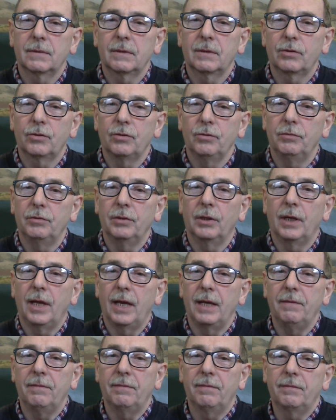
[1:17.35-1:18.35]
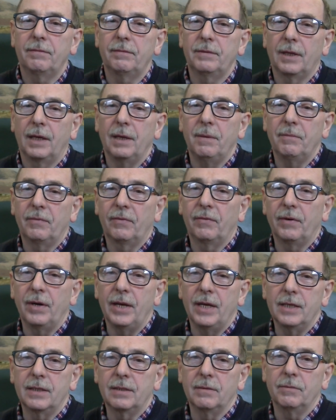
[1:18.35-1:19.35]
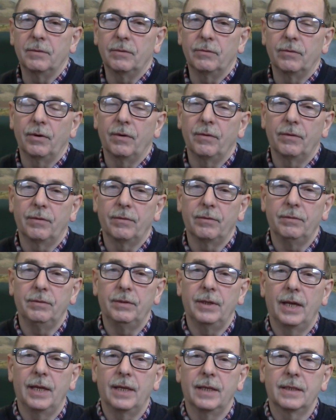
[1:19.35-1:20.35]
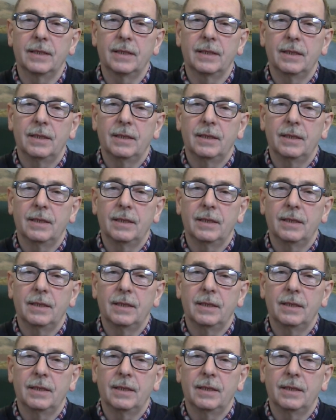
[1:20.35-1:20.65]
true to life type freights that we've run through Dent